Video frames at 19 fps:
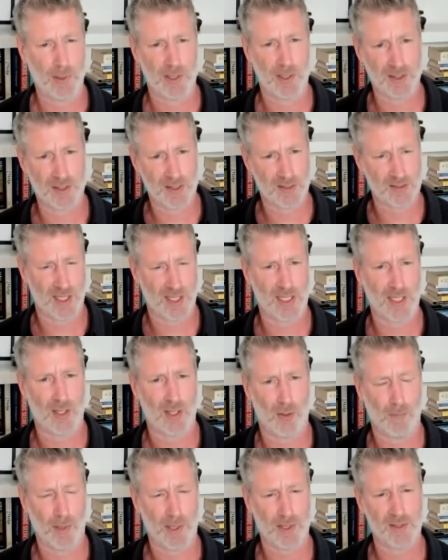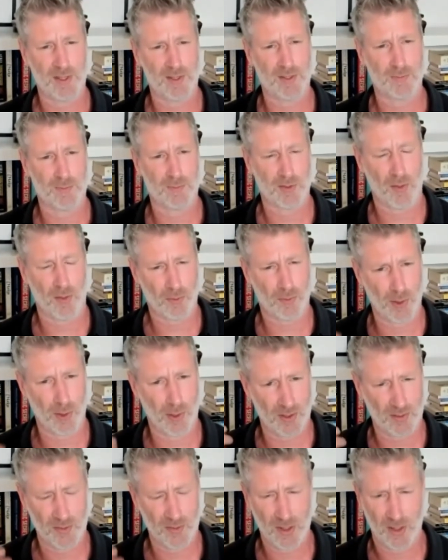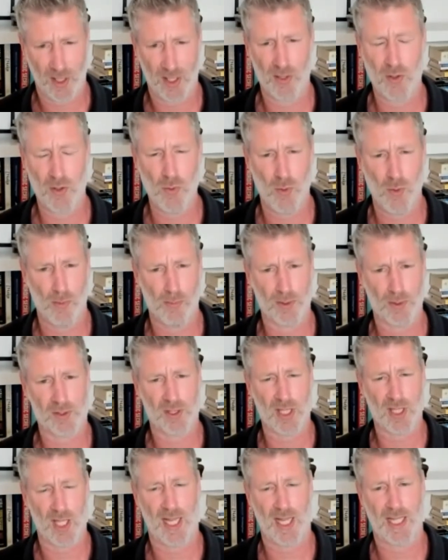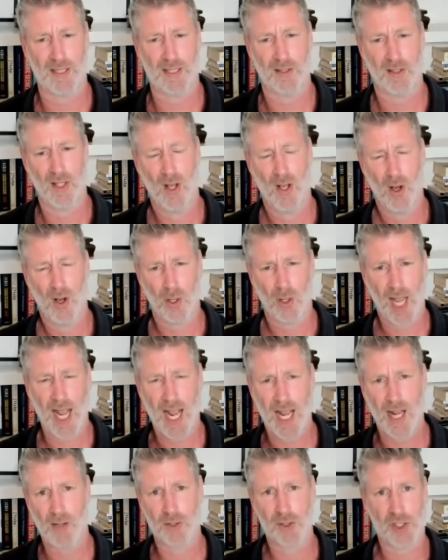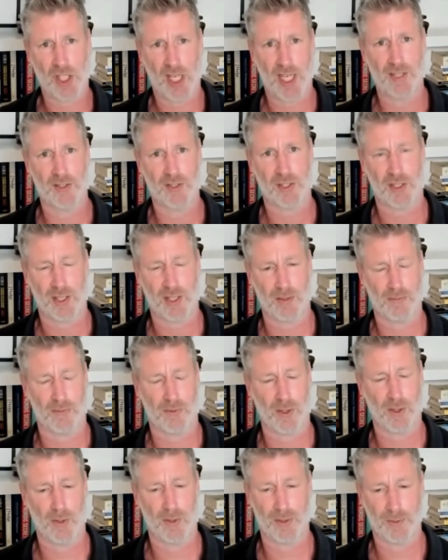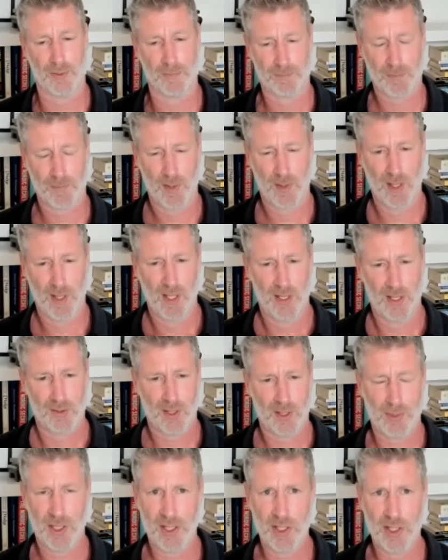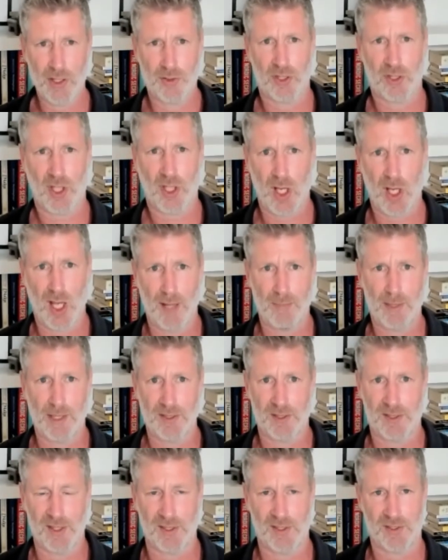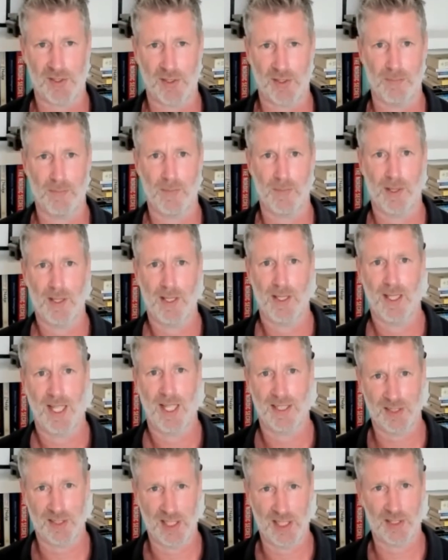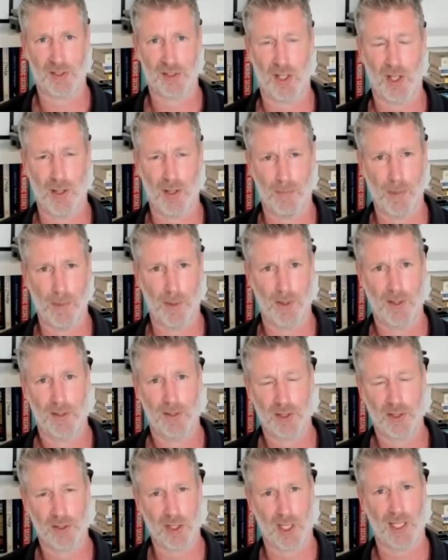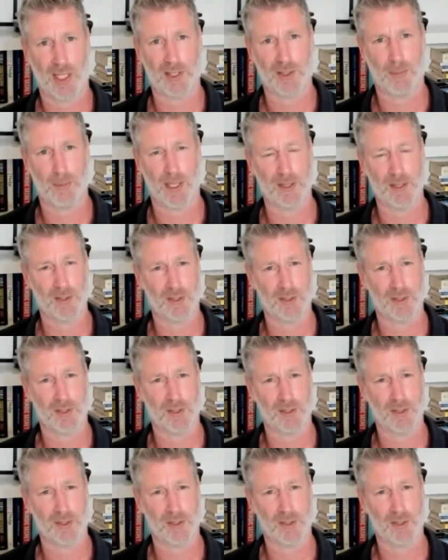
And understanding complex systems can throw enormous light on how change can unfold. So I'm going to use the climate system as an example to try and explain.